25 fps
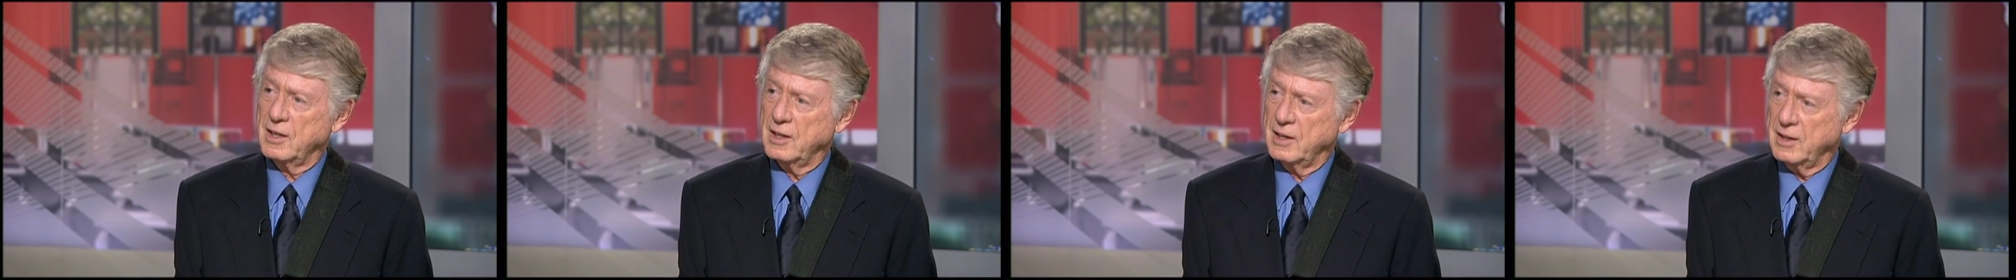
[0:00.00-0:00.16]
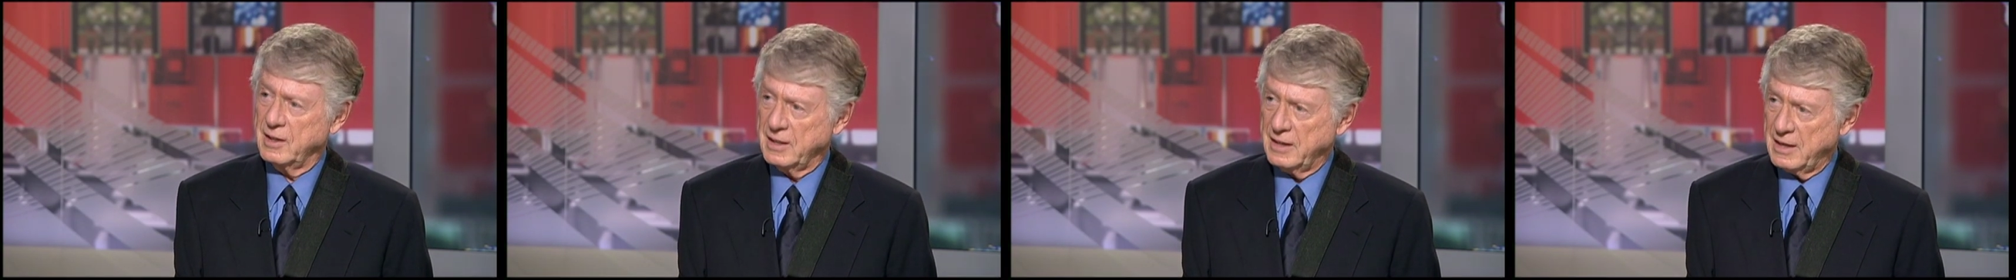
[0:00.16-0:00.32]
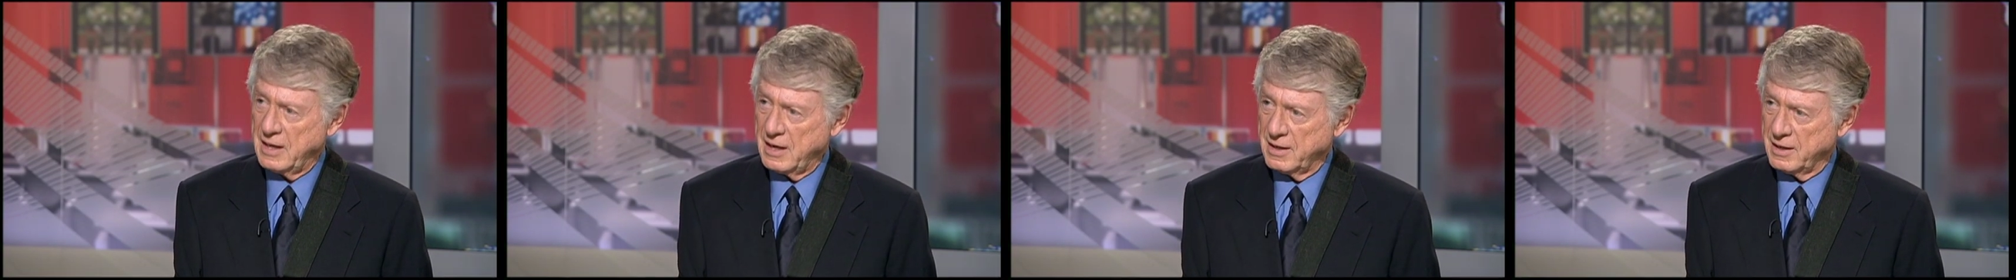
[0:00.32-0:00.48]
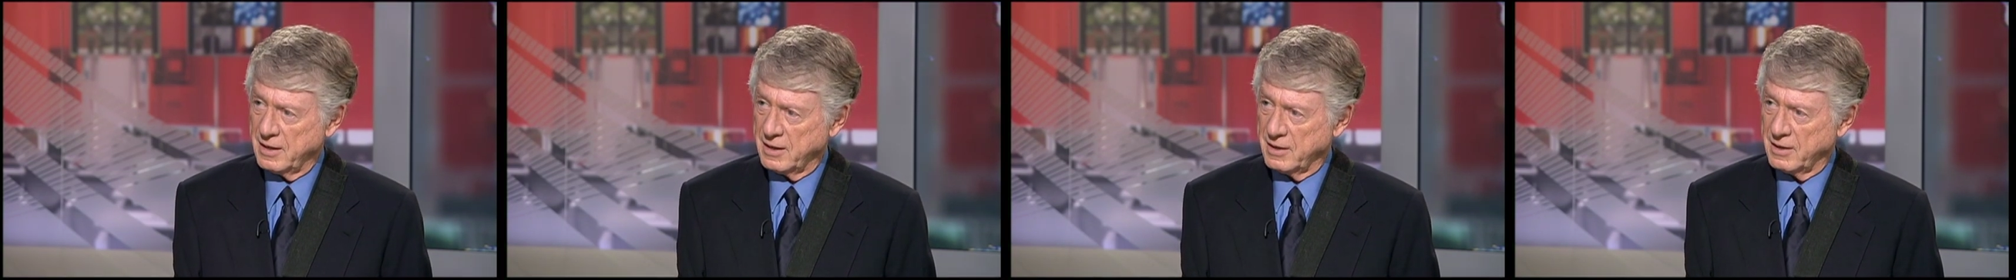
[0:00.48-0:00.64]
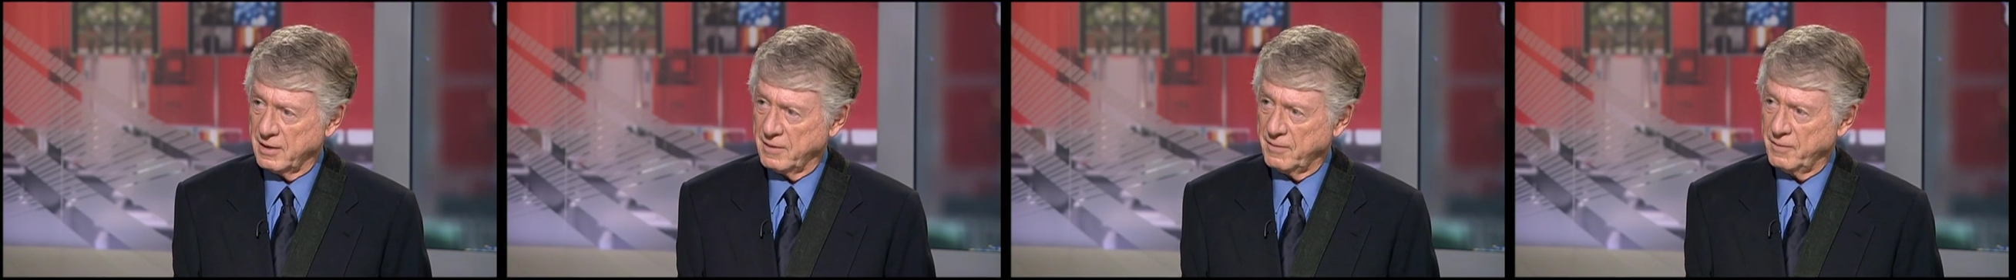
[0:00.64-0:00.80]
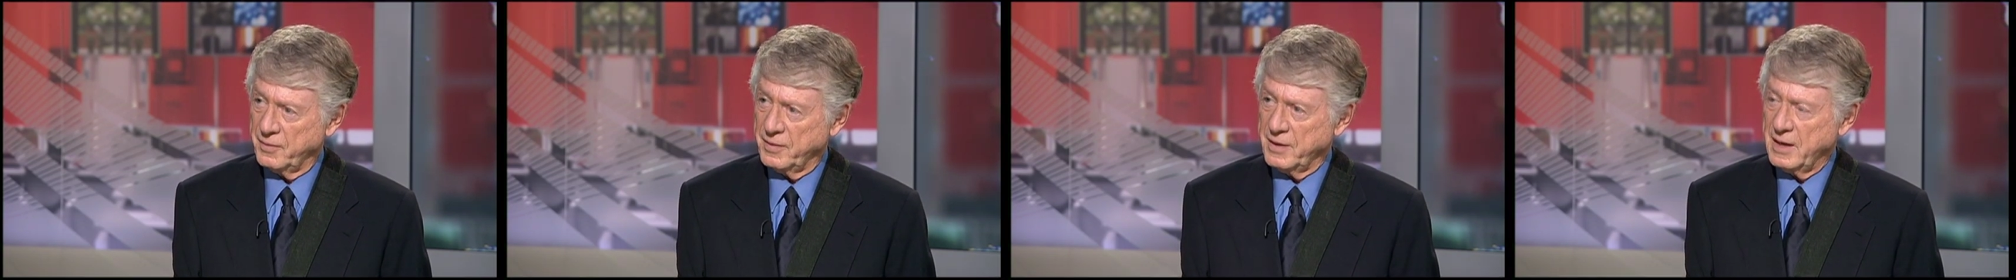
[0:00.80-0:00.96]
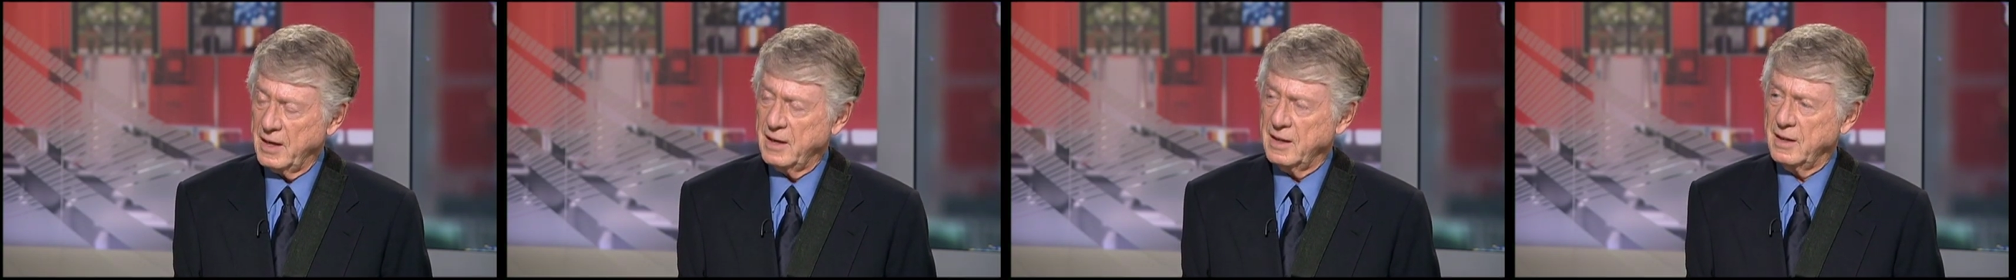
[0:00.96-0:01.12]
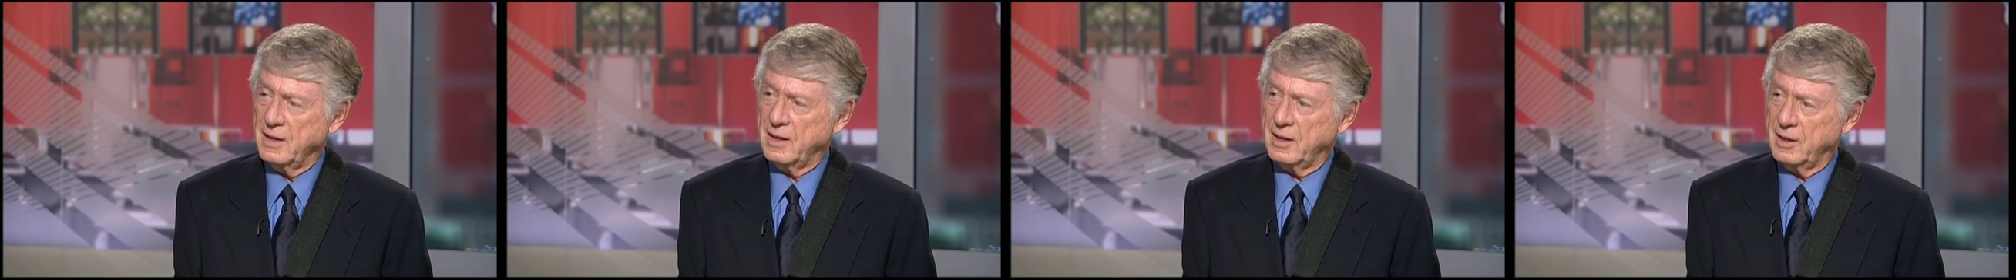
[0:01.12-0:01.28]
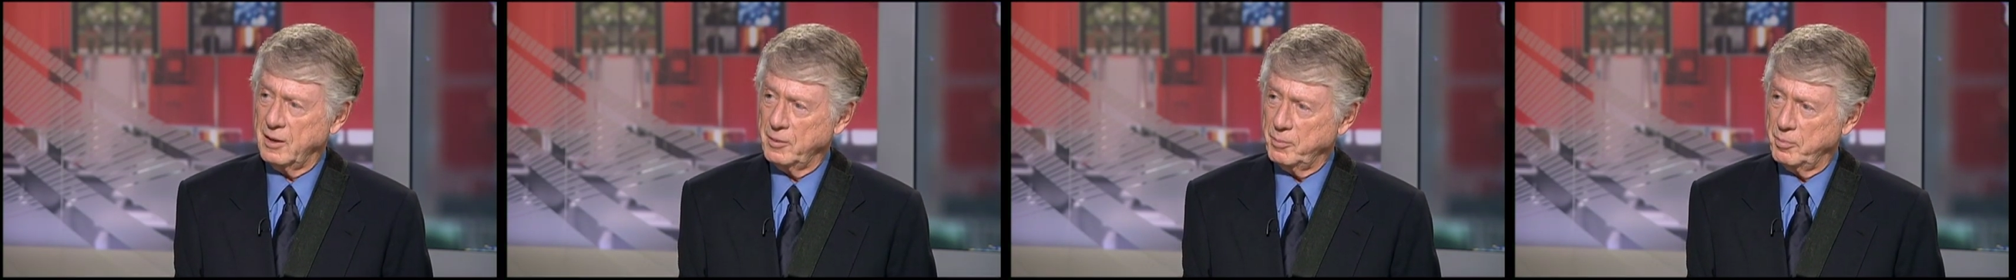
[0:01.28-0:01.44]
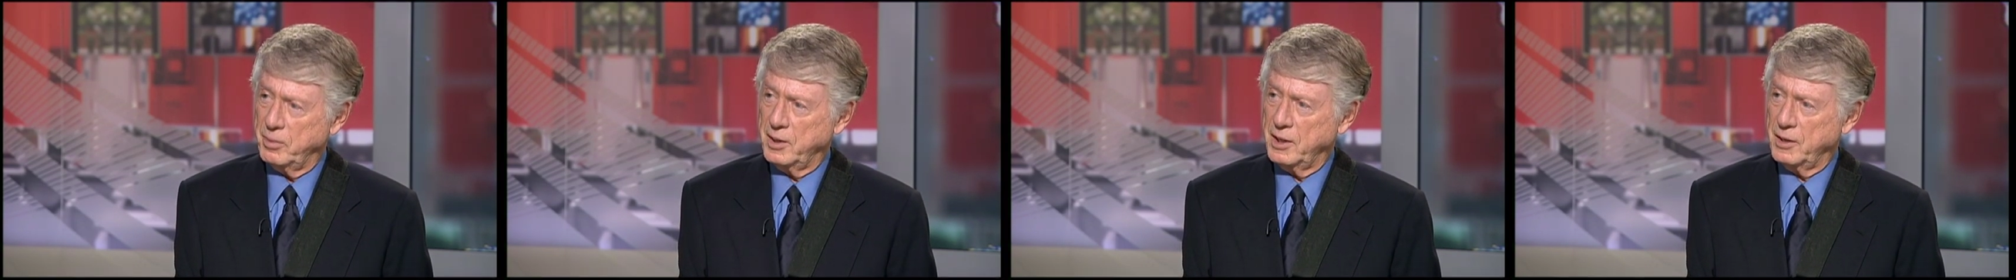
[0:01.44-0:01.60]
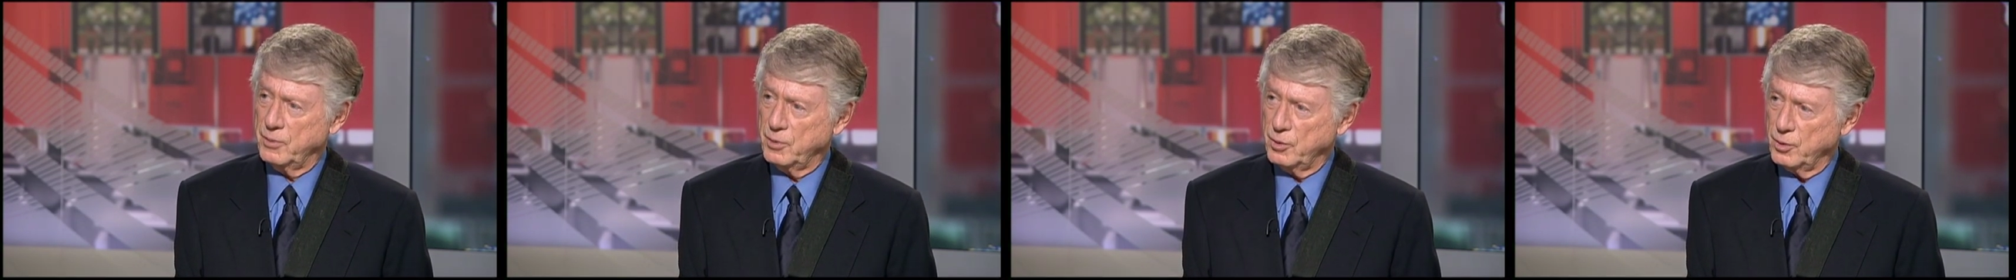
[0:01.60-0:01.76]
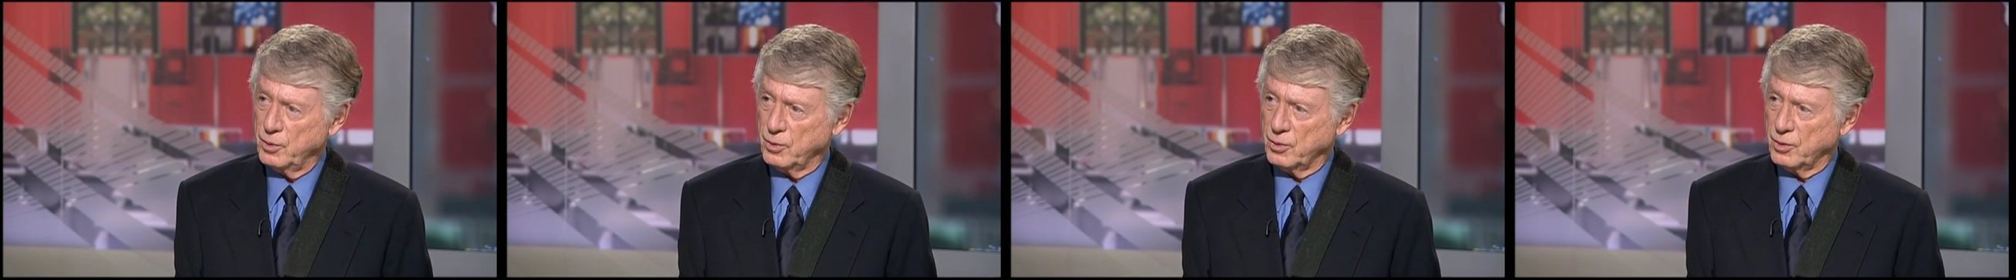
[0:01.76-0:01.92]
again in
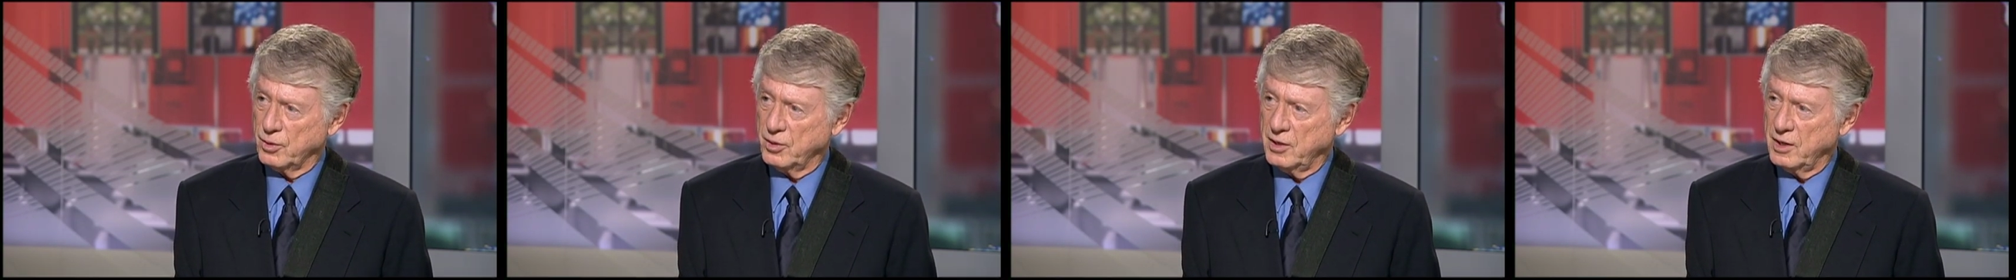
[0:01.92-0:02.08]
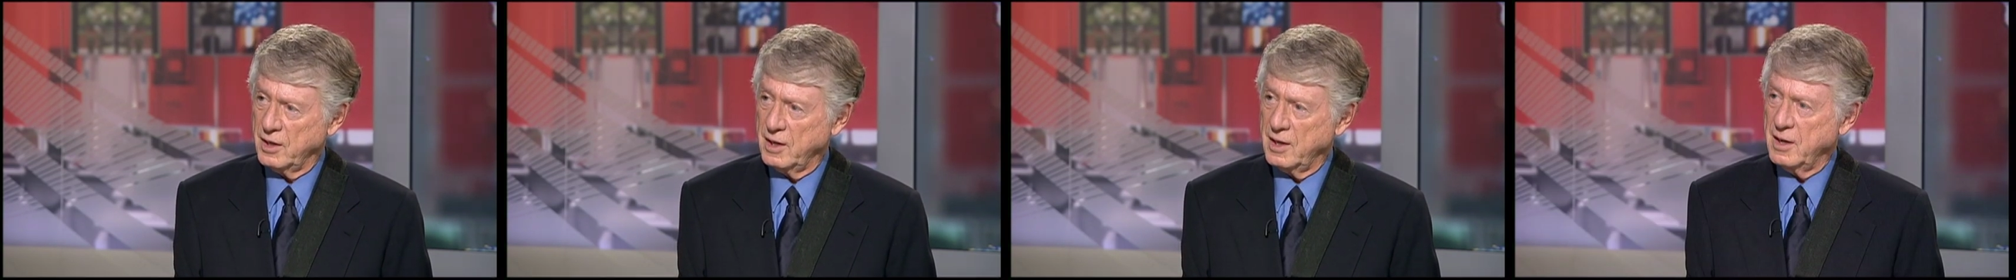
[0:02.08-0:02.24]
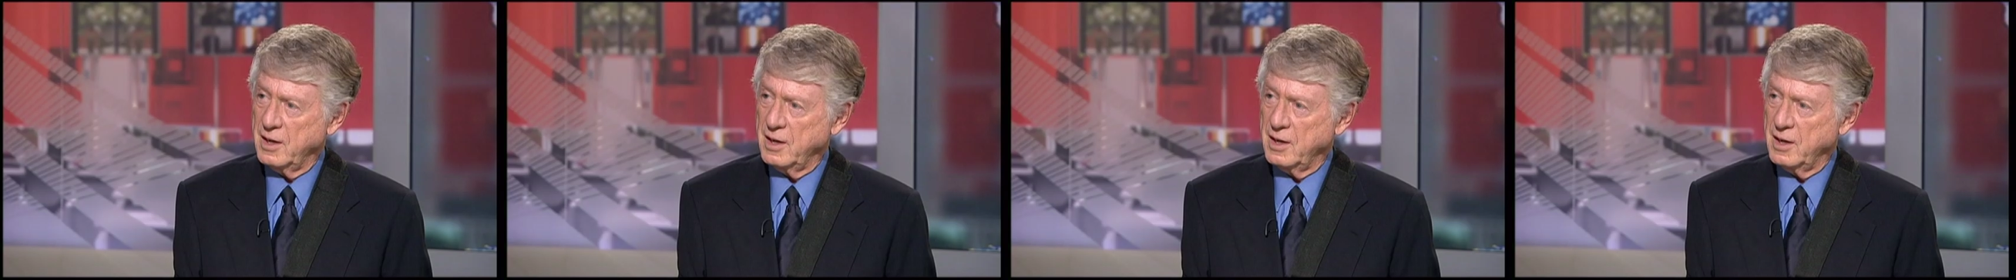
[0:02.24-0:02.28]
Beirut.